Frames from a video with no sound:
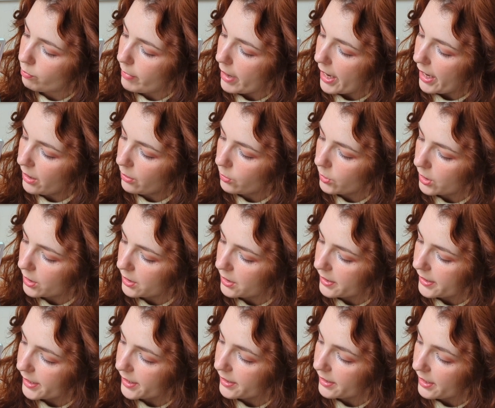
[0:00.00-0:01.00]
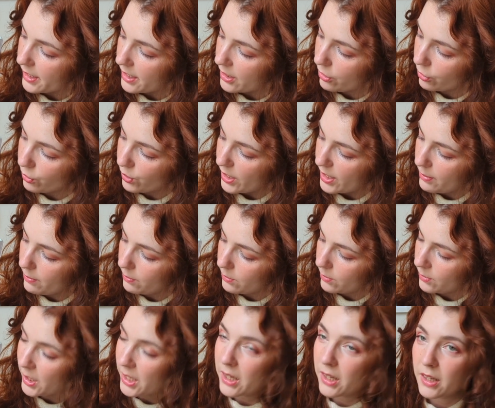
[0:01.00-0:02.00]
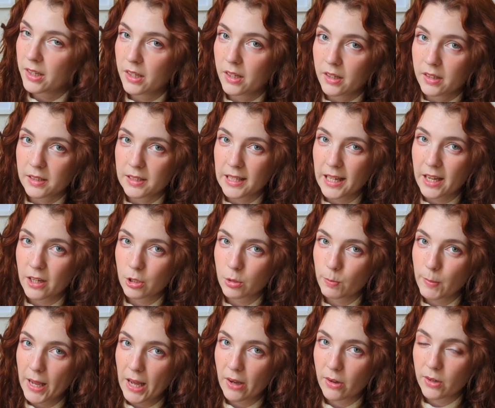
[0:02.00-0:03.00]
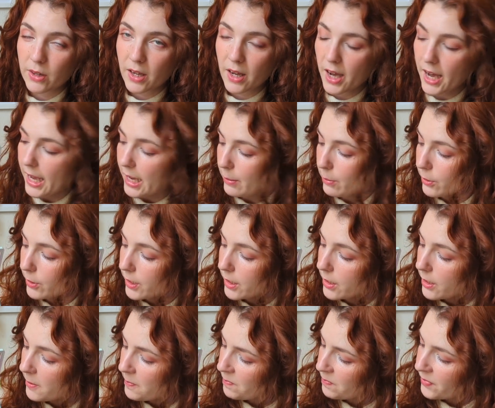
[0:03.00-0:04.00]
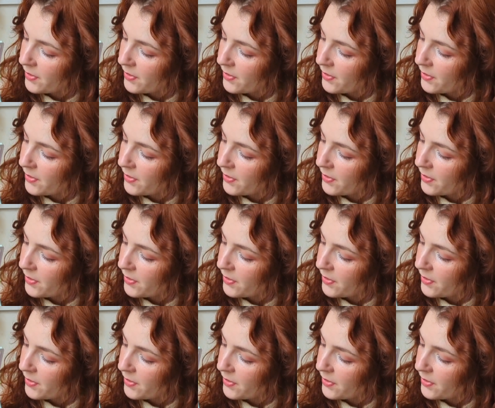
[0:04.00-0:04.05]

matte, whereas this like cream slash powder hybrid,